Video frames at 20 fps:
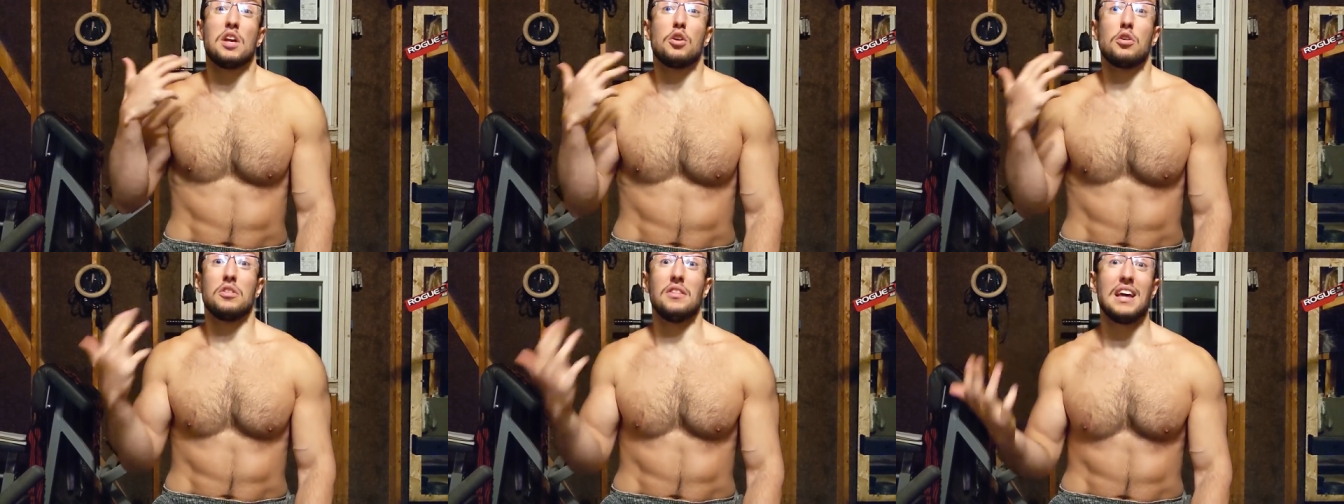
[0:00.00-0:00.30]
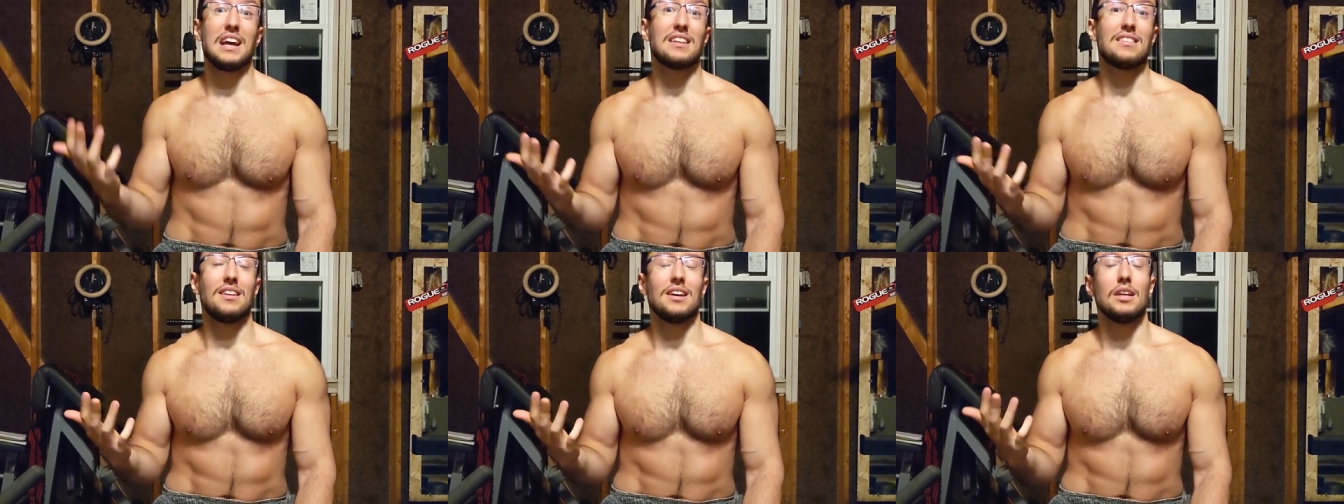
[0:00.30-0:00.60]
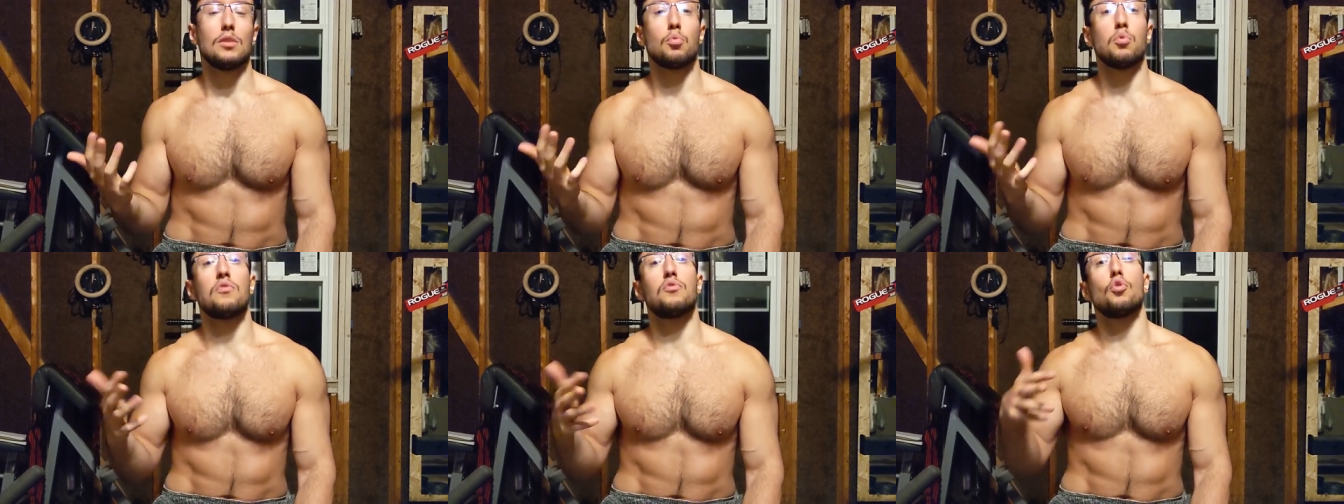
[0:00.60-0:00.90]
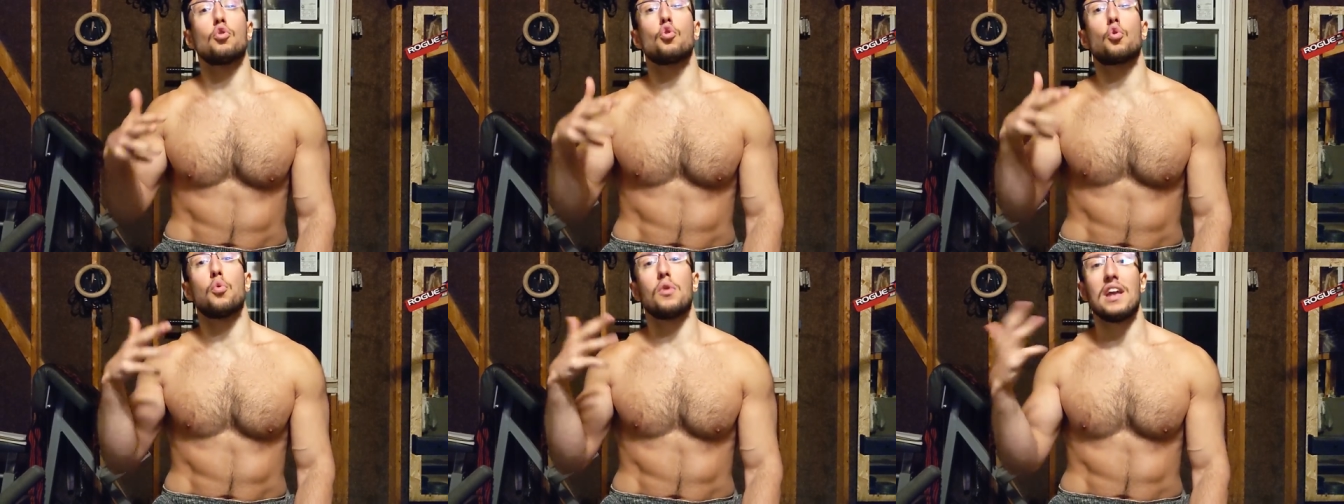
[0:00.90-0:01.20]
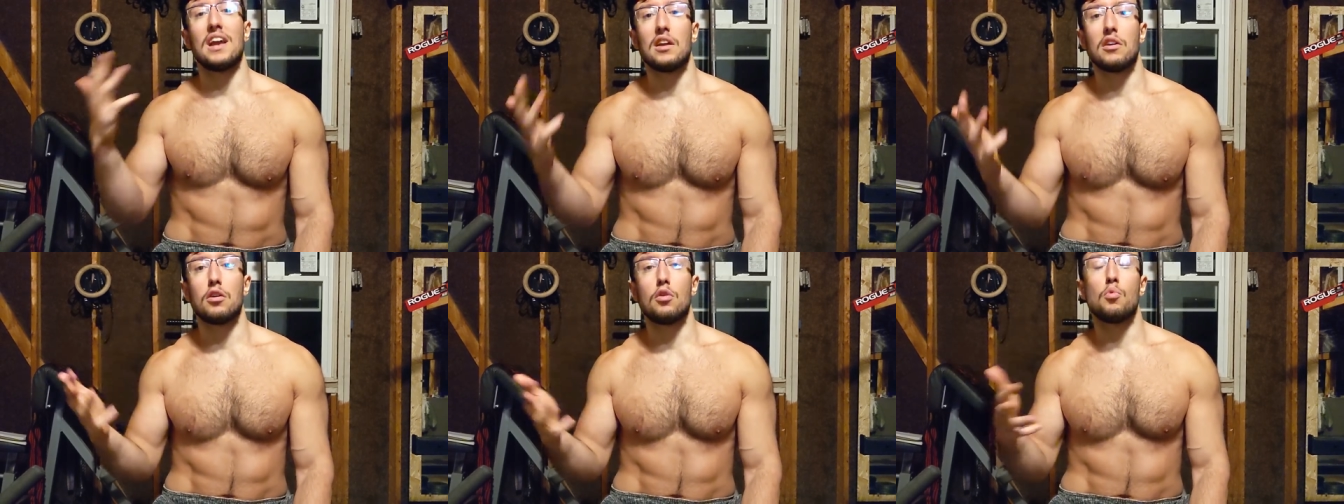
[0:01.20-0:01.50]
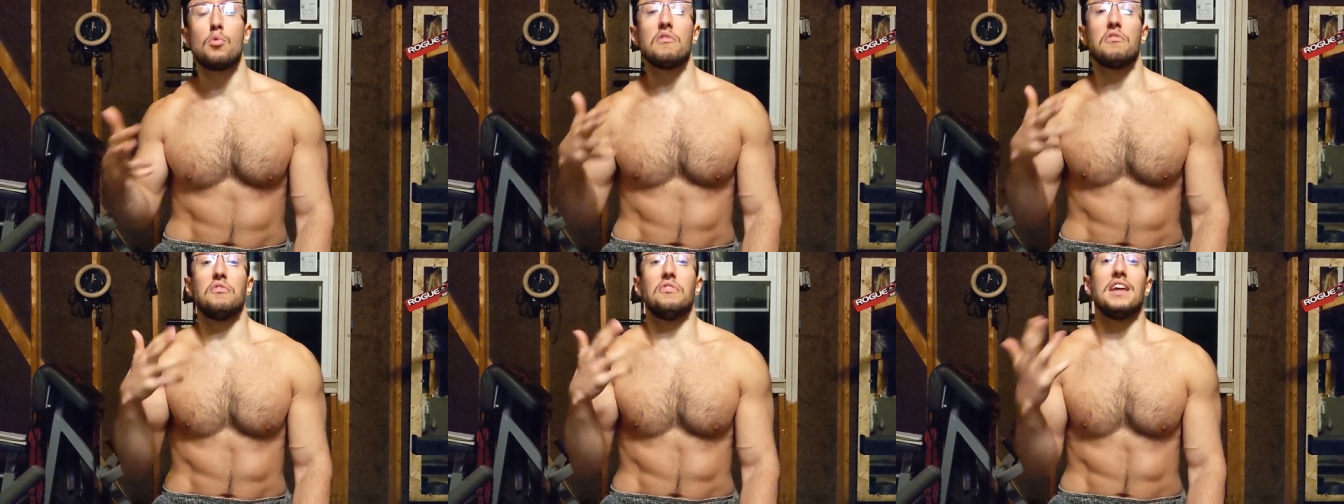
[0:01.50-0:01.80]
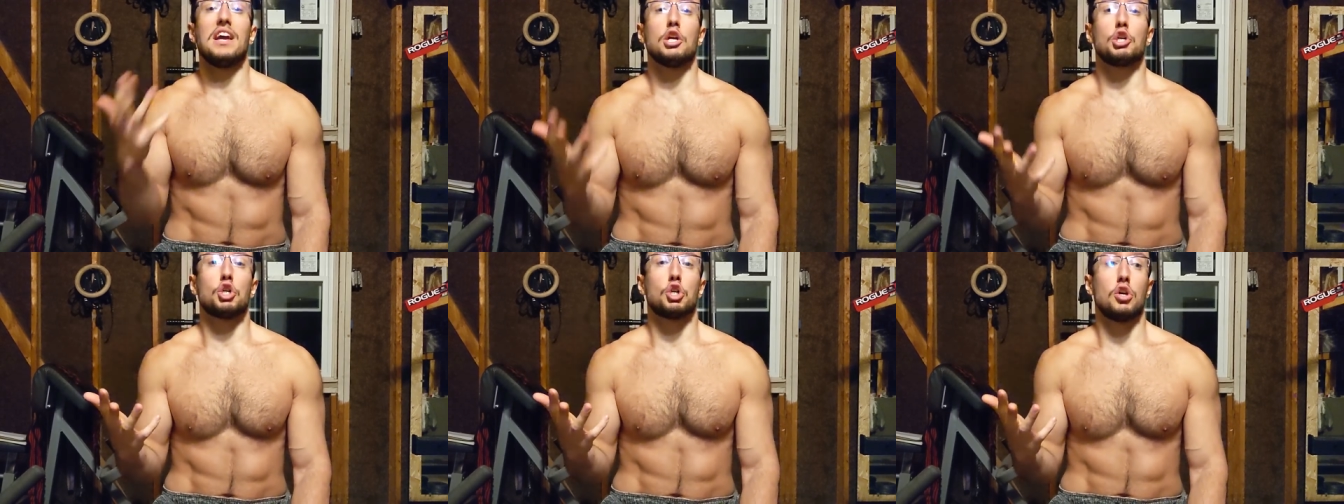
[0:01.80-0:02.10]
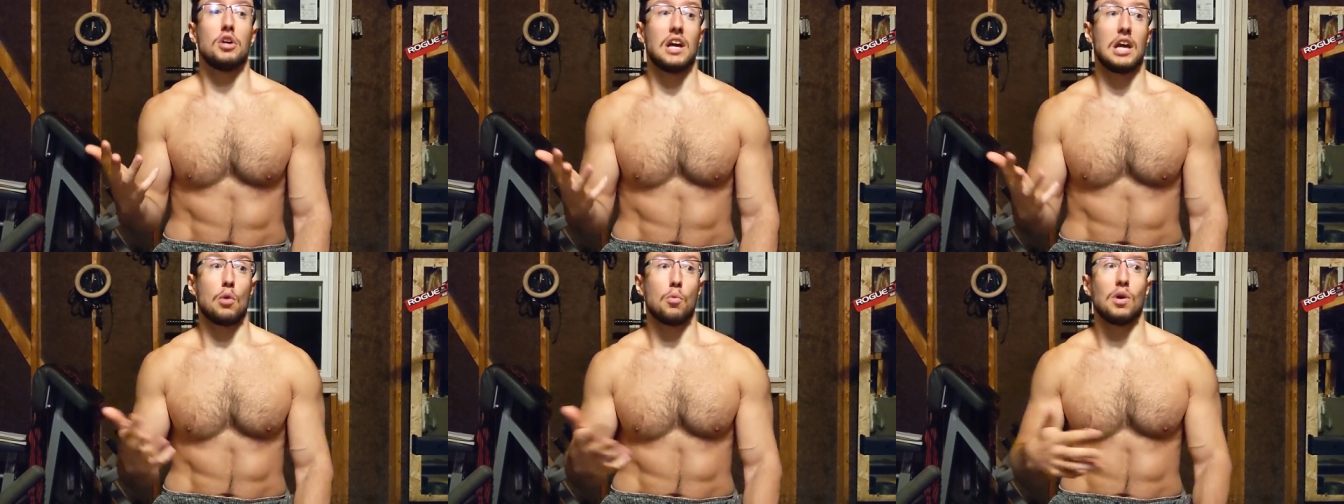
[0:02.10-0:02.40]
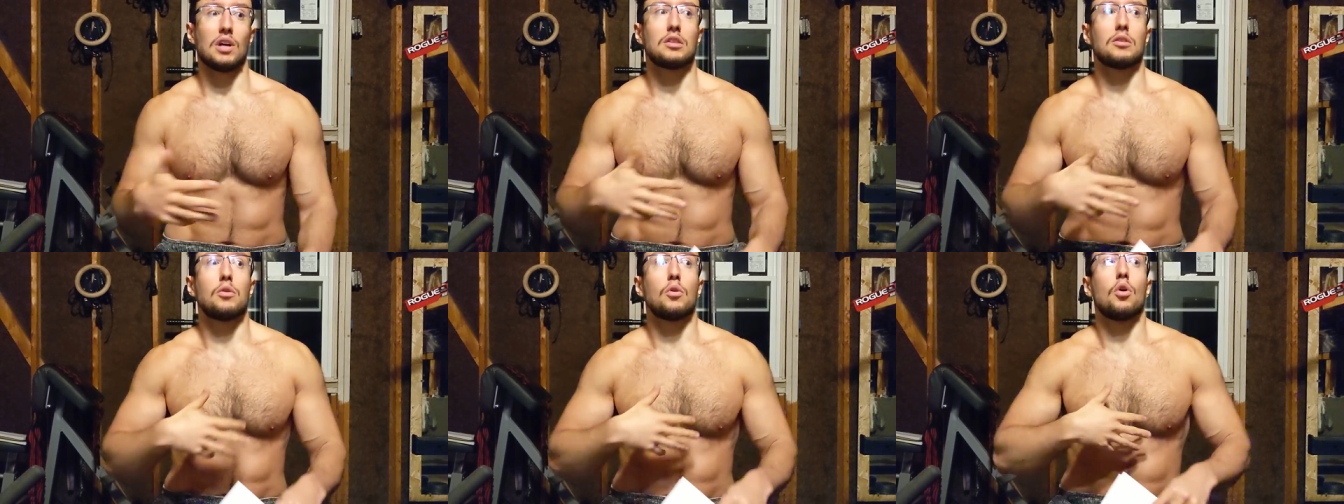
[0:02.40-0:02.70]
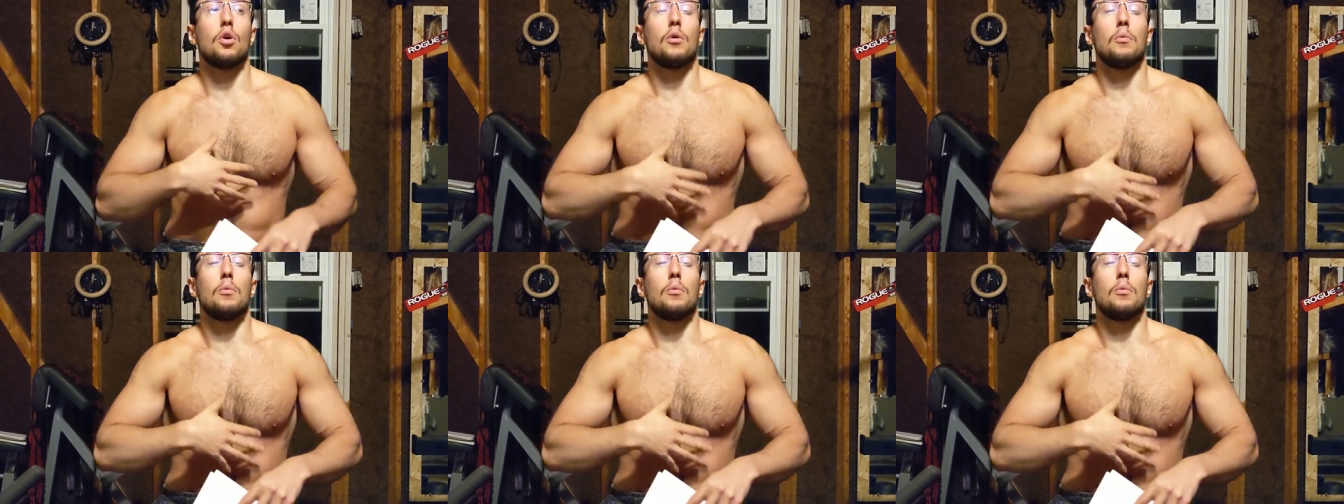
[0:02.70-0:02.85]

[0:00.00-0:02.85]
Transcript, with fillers: connected with the Creator, with nature, and what